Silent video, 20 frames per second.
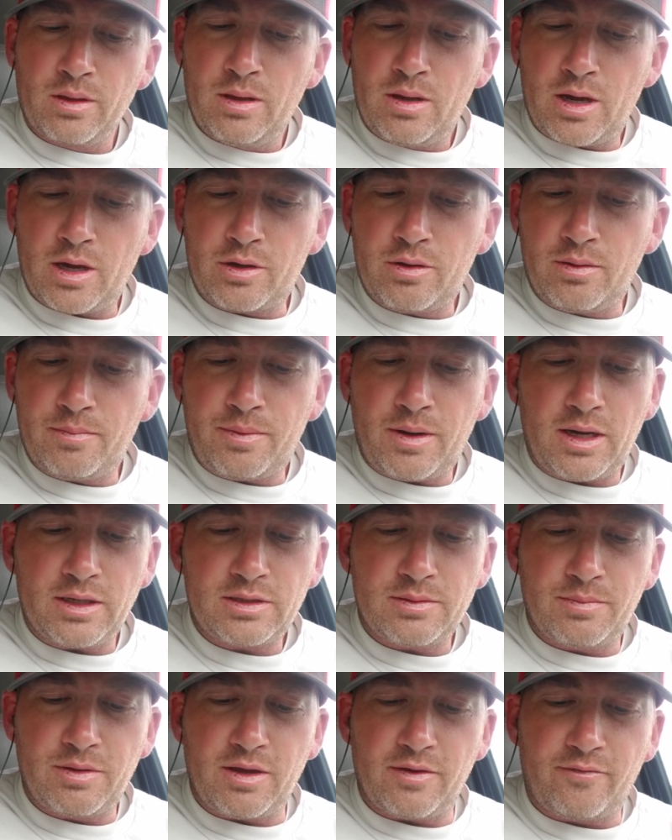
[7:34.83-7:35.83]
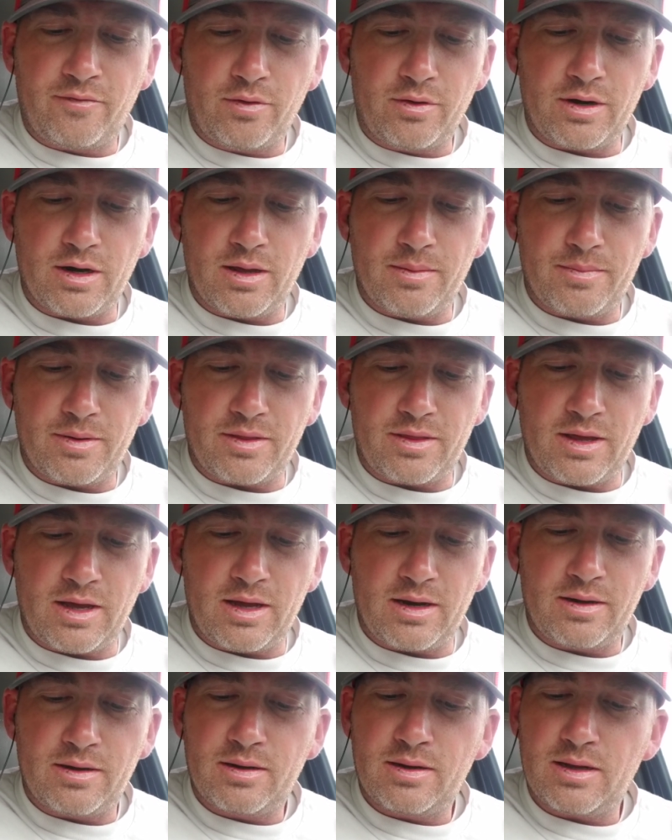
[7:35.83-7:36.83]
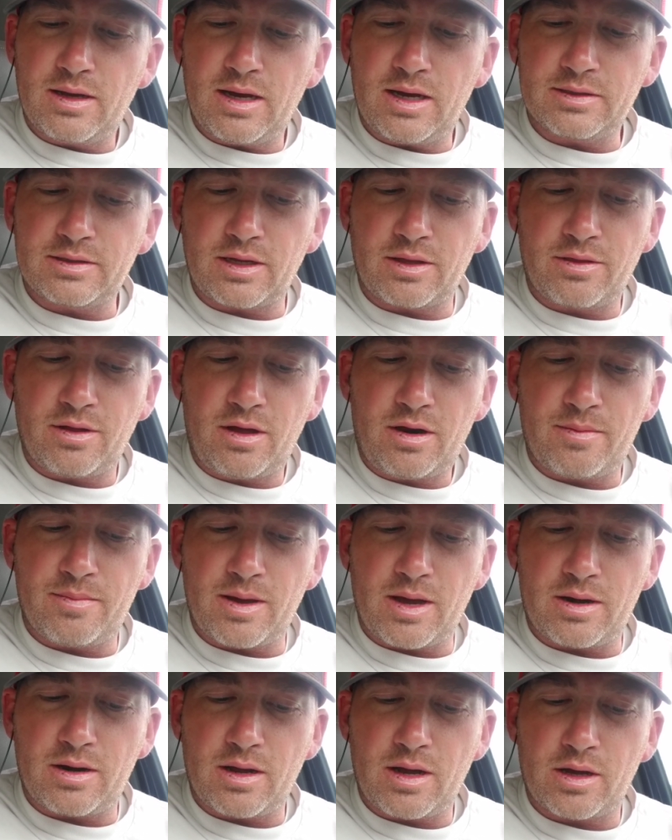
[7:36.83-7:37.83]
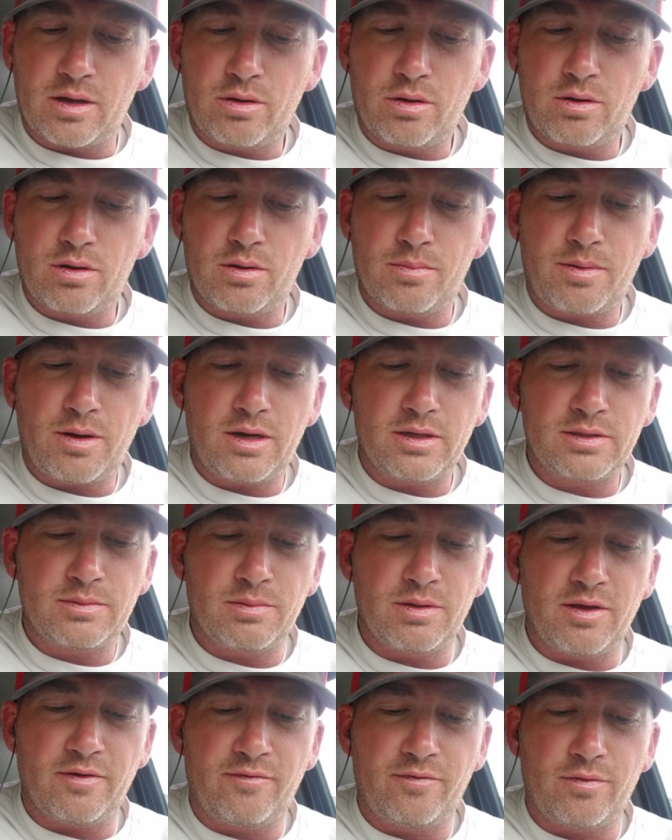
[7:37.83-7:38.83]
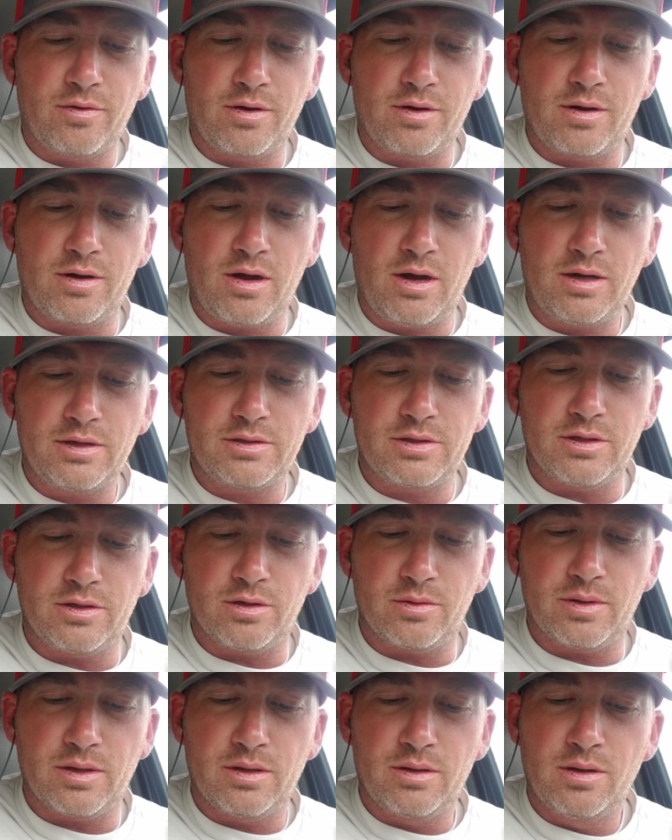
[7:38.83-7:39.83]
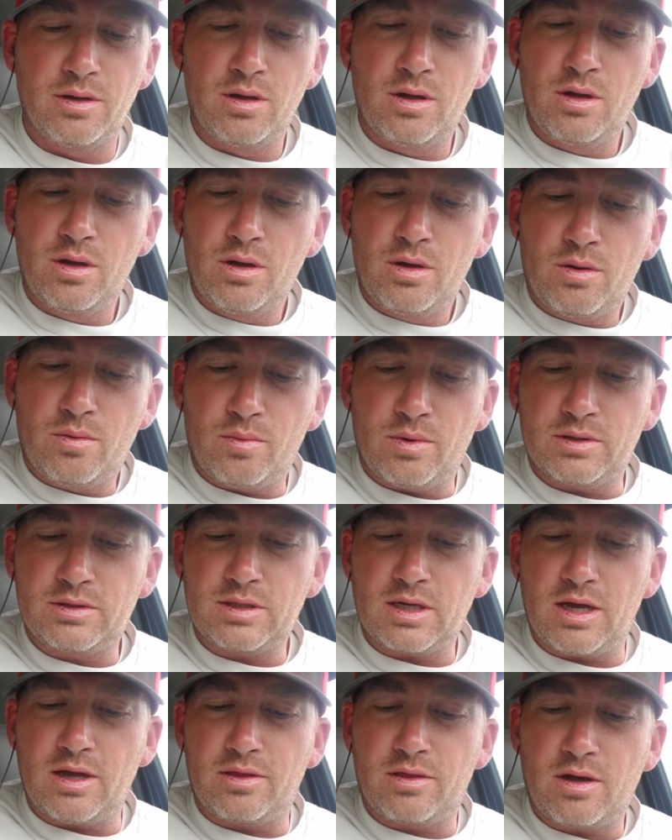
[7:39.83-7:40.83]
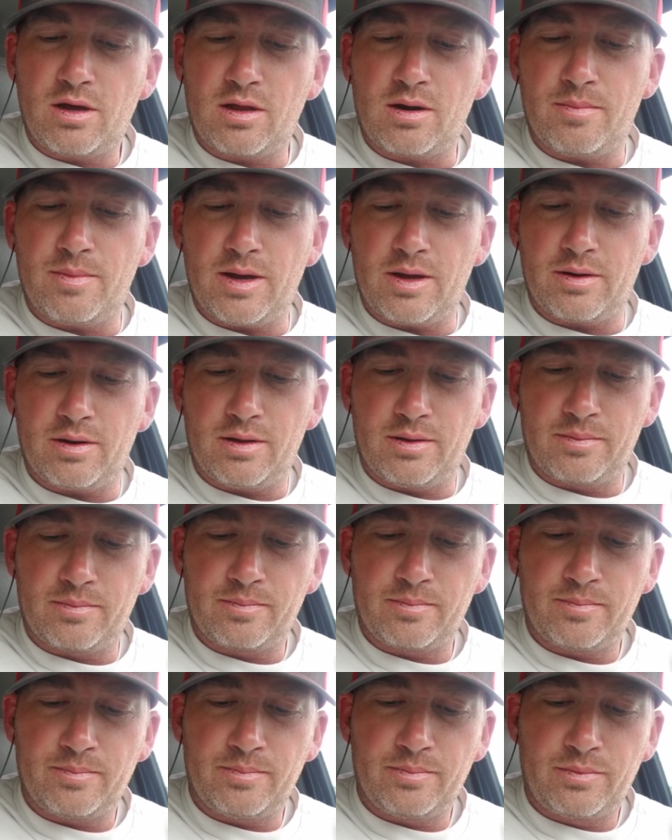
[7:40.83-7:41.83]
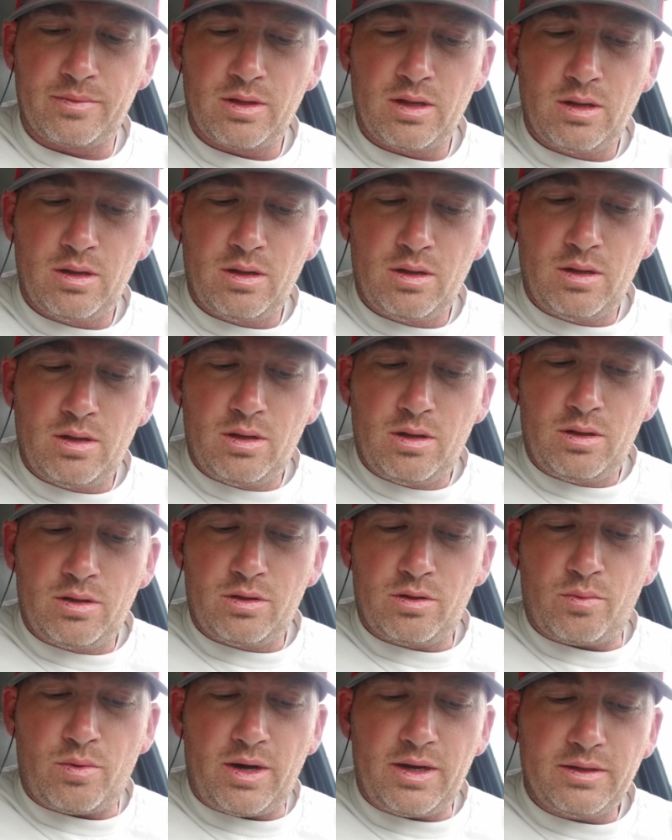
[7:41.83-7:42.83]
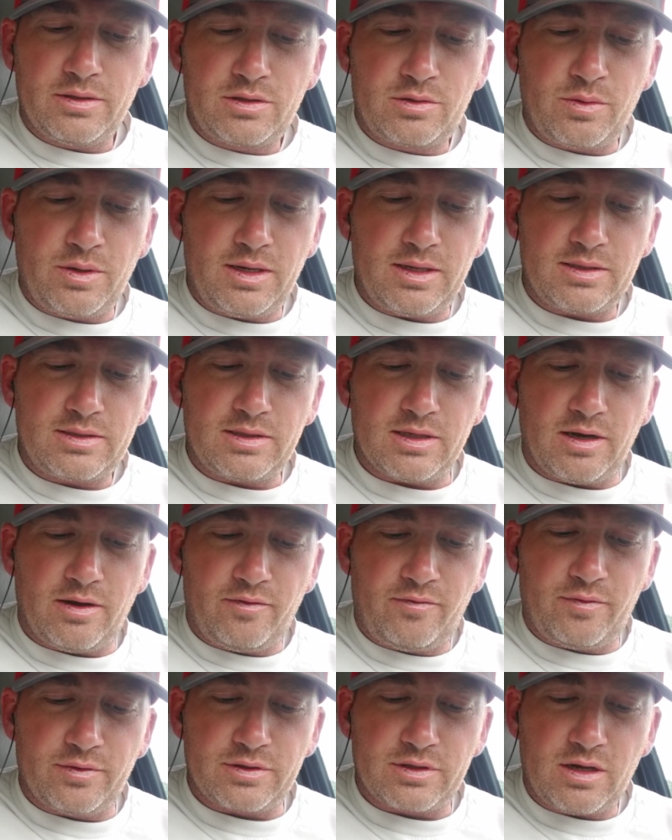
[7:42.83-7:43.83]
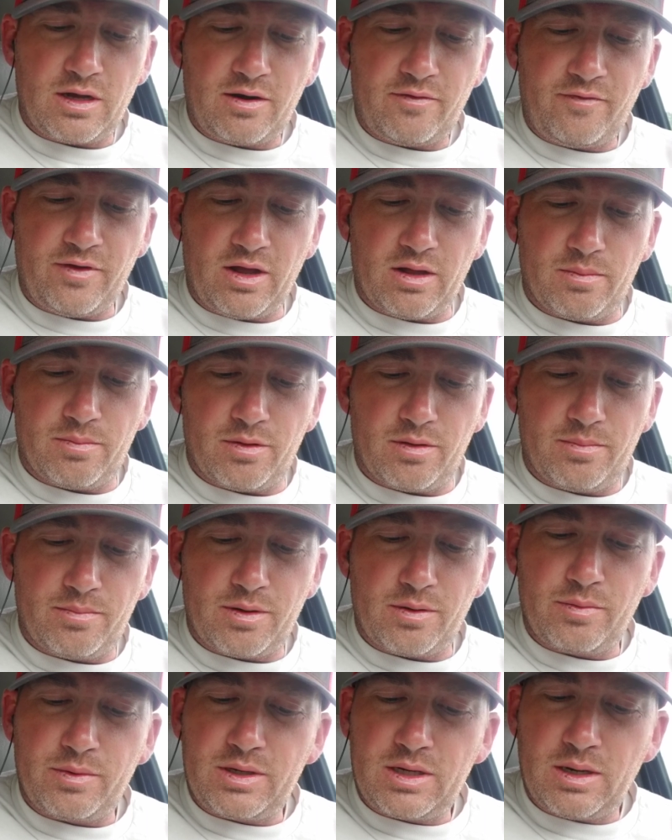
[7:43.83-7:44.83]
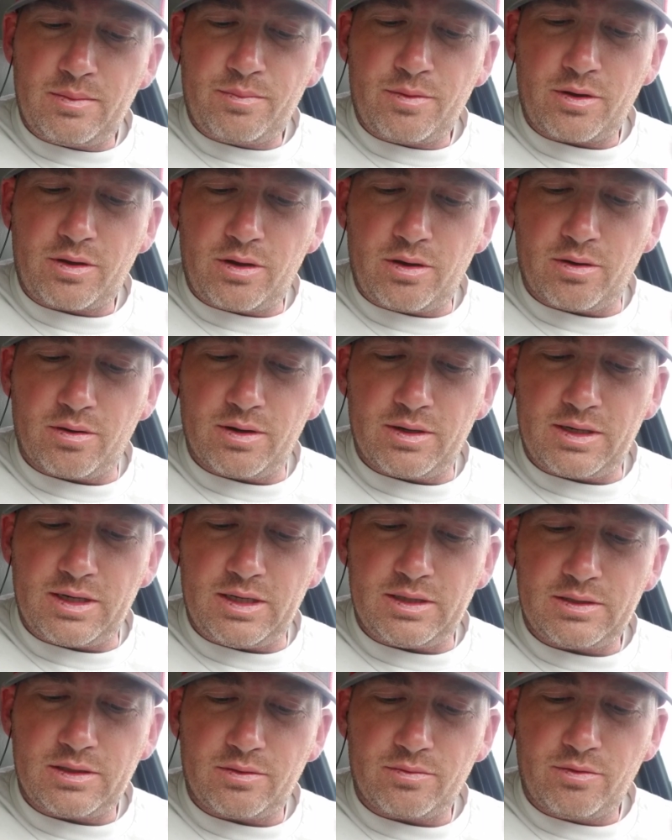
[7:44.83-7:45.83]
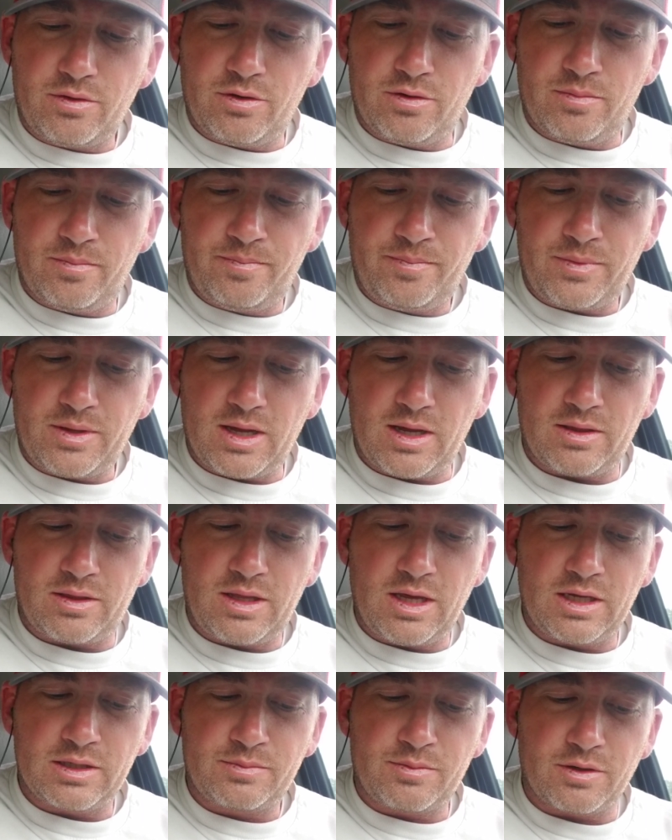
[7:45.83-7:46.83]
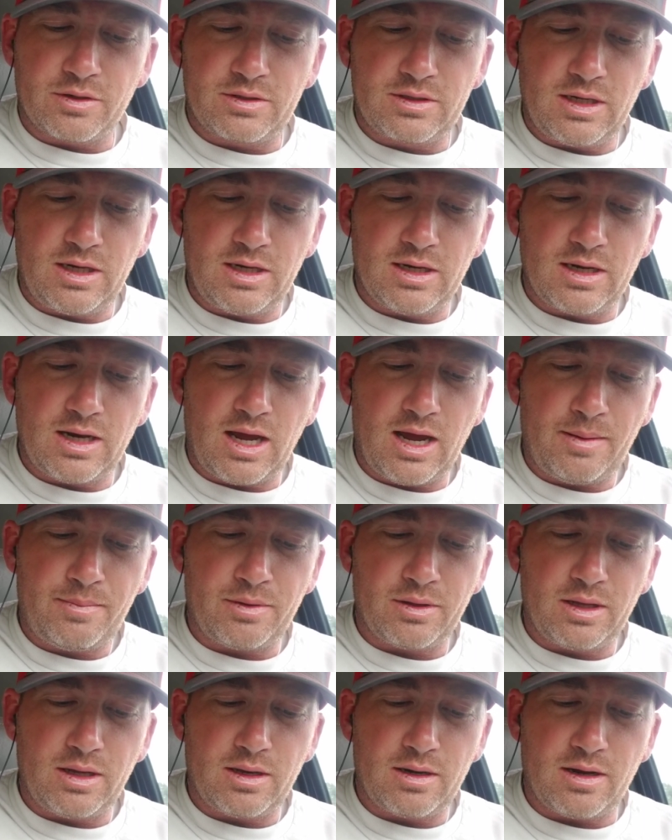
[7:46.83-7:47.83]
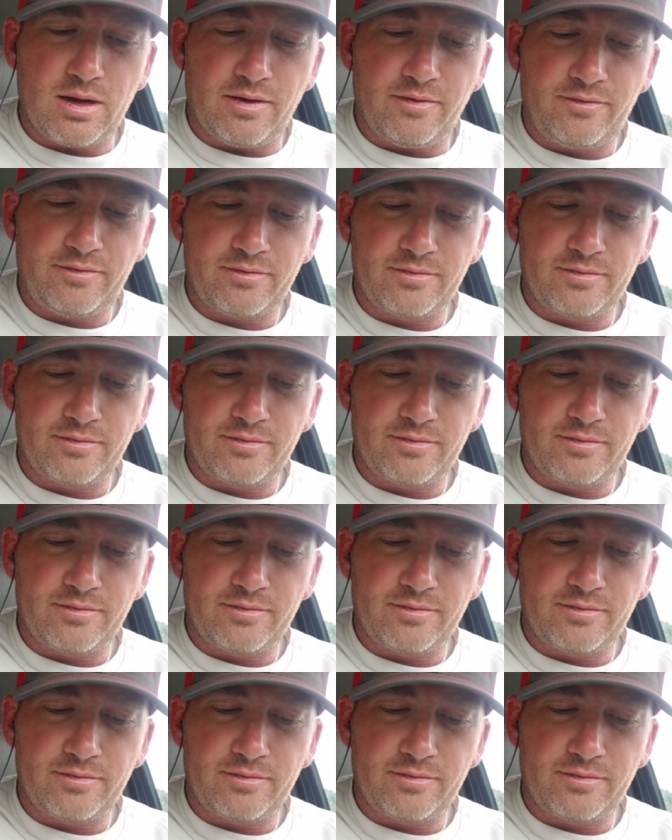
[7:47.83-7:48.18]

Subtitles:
I couldn't possibly afford it, but then, as I thought about it, I couldn't possibly afford not to do it, once I had thought about it. The Wilde suite itself was not available, but we did procure a decent room, and things proceeded happily enough.